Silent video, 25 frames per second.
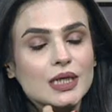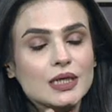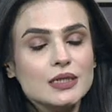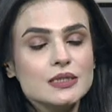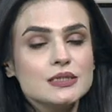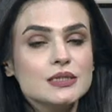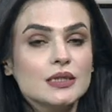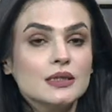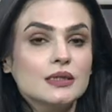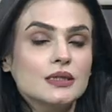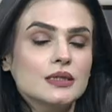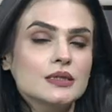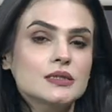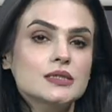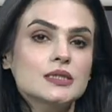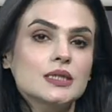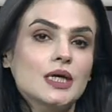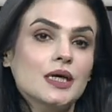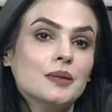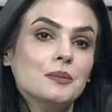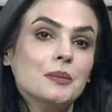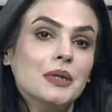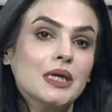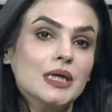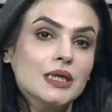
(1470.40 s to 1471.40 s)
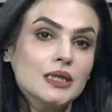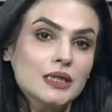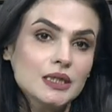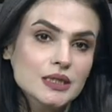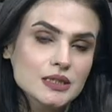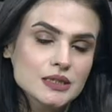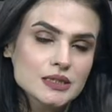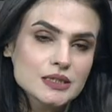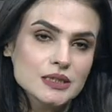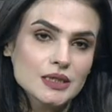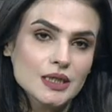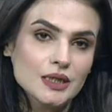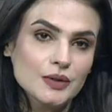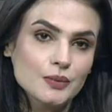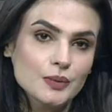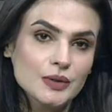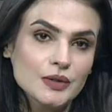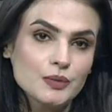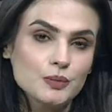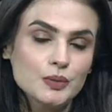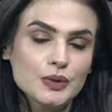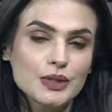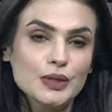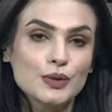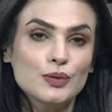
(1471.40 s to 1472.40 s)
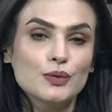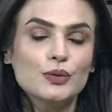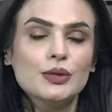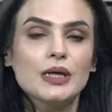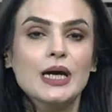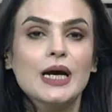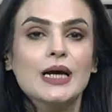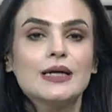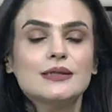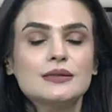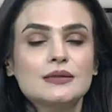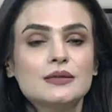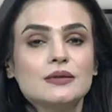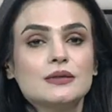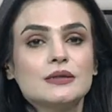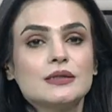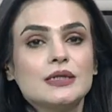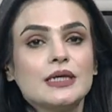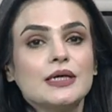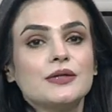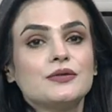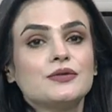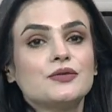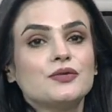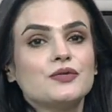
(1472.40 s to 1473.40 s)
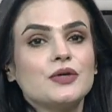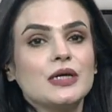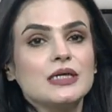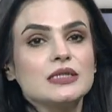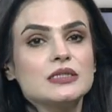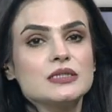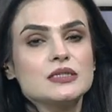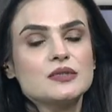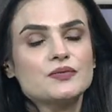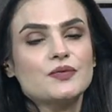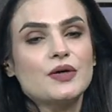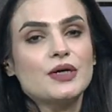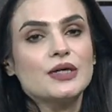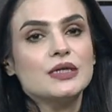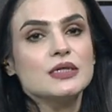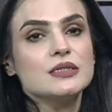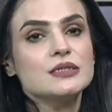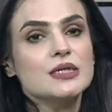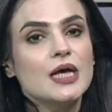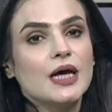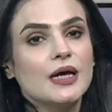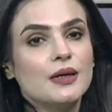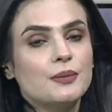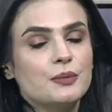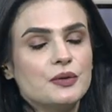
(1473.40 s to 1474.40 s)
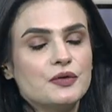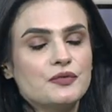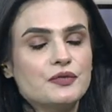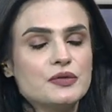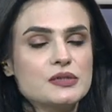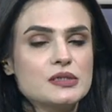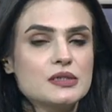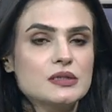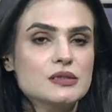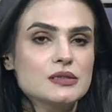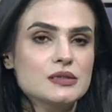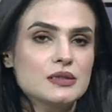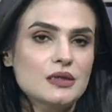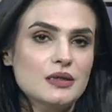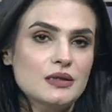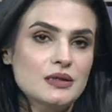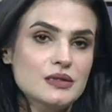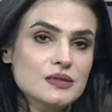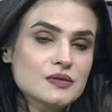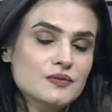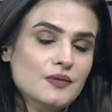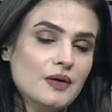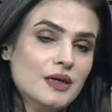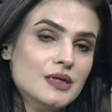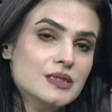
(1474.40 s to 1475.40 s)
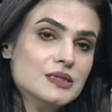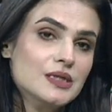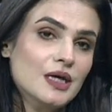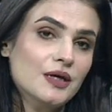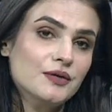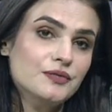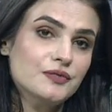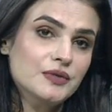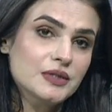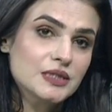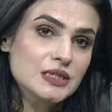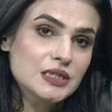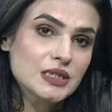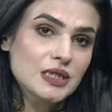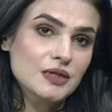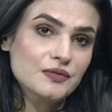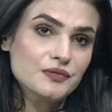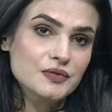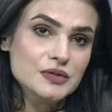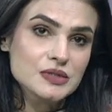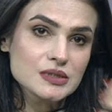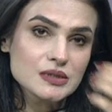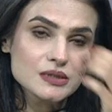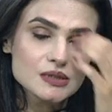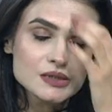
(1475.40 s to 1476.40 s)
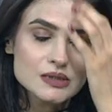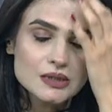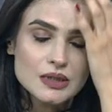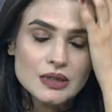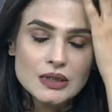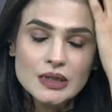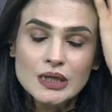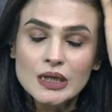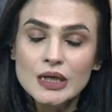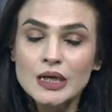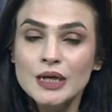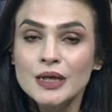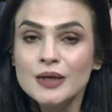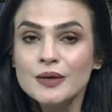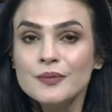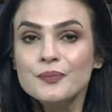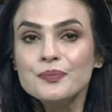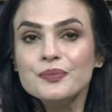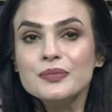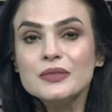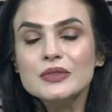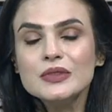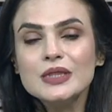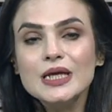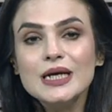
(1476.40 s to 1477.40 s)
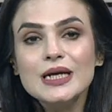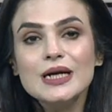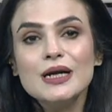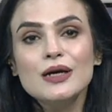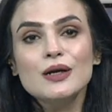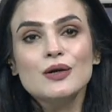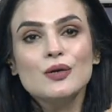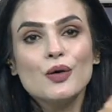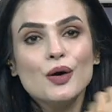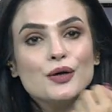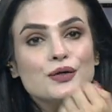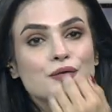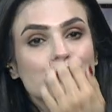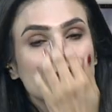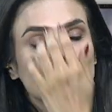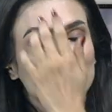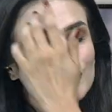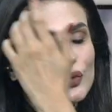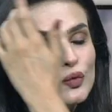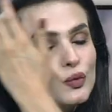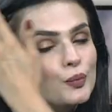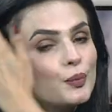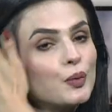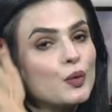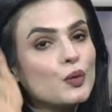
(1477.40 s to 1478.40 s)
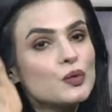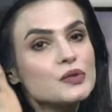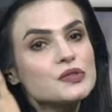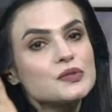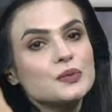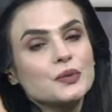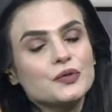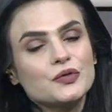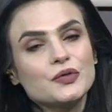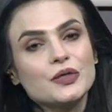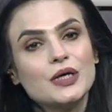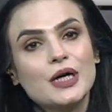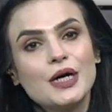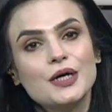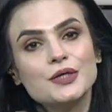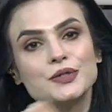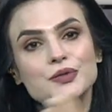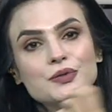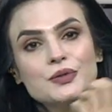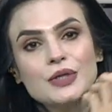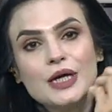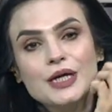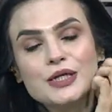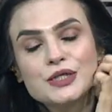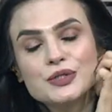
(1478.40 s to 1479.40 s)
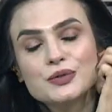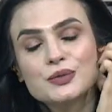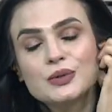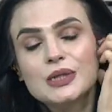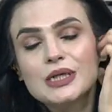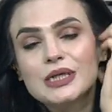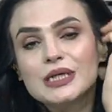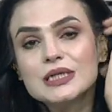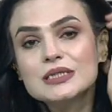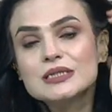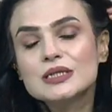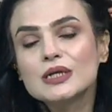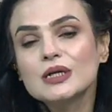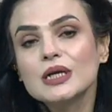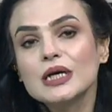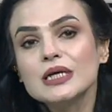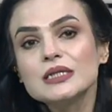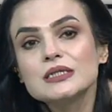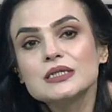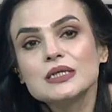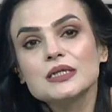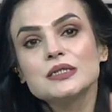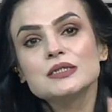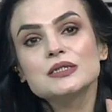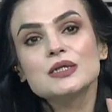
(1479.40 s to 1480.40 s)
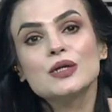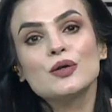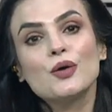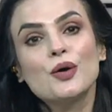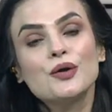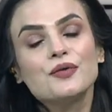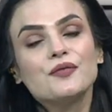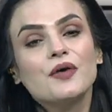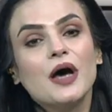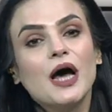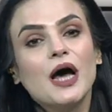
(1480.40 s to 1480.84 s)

is at this time in India, when we look at their threat as far as IMF is concerned, as far as FATF is concerned, there are a lot of loopholes with regard to that. Do you think it's a lot of